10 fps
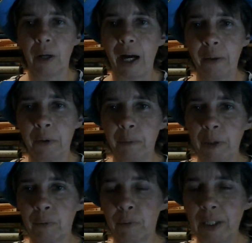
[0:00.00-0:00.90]
I will
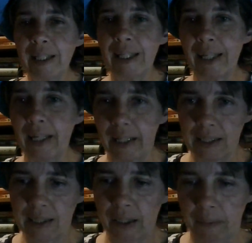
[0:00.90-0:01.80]
be reading
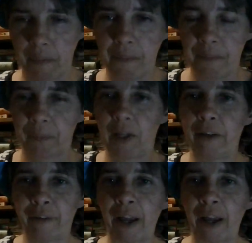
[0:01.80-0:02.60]
it. If I